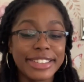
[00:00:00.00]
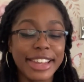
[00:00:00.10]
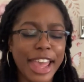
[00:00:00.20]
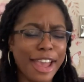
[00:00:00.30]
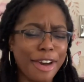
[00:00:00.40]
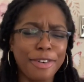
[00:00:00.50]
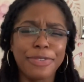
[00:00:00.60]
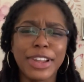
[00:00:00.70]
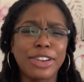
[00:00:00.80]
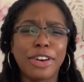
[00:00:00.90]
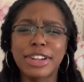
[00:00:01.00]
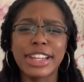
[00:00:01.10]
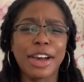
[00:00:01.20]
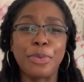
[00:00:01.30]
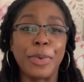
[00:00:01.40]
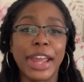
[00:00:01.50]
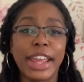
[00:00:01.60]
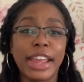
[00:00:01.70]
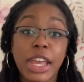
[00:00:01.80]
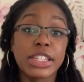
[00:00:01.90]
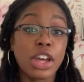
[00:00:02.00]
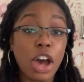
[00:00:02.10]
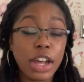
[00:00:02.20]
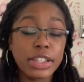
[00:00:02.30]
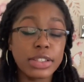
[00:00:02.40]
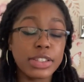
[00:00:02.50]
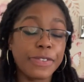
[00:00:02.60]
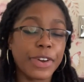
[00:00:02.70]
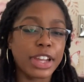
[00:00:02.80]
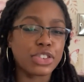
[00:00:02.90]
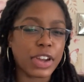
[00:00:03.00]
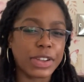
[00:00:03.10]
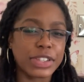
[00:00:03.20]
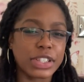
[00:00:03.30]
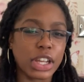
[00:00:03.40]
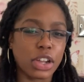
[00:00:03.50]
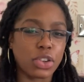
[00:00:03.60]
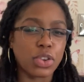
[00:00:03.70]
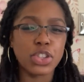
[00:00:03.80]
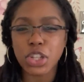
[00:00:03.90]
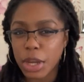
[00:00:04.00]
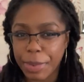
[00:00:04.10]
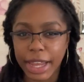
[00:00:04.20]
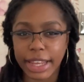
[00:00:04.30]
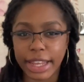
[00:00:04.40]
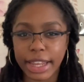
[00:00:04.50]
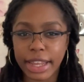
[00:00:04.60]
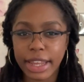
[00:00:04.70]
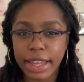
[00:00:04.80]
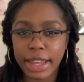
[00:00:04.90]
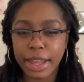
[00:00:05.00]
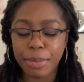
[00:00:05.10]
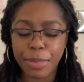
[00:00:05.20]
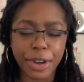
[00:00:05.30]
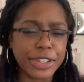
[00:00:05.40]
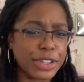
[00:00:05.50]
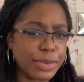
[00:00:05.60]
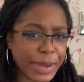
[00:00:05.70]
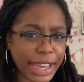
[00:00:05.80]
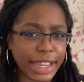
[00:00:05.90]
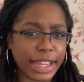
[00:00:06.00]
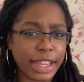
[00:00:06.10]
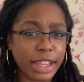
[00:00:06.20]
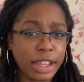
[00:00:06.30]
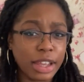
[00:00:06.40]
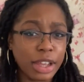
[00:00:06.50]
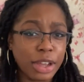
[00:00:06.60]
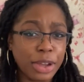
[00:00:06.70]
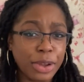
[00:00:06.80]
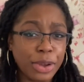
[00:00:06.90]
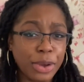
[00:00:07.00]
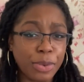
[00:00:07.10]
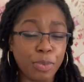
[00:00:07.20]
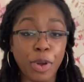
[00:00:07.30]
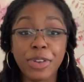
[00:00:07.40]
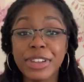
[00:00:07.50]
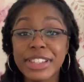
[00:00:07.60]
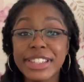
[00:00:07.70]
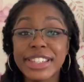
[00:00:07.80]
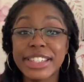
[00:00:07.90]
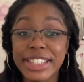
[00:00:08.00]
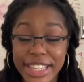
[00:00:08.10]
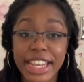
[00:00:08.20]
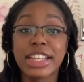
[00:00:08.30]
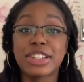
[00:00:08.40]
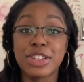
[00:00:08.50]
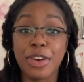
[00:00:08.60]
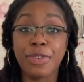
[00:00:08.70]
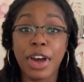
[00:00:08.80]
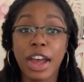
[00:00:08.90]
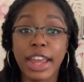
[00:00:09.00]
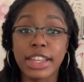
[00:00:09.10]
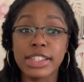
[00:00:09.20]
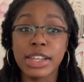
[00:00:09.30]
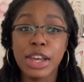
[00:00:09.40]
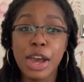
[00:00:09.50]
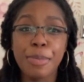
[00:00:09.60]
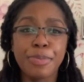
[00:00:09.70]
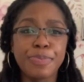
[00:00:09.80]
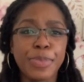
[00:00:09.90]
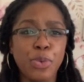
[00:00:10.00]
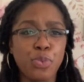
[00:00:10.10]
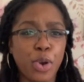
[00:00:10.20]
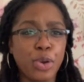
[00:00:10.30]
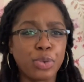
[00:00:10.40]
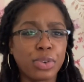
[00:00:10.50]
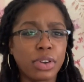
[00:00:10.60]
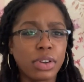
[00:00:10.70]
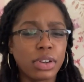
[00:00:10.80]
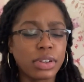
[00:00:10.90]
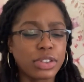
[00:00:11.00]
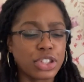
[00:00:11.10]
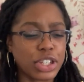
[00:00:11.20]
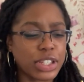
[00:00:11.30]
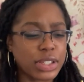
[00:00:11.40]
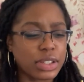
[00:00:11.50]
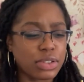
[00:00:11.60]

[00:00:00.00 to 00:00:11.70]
the healthy lockdown weight, it's hard to find trousers that are not so baggy, but are still baggy, won't stick to your thighs, but won't just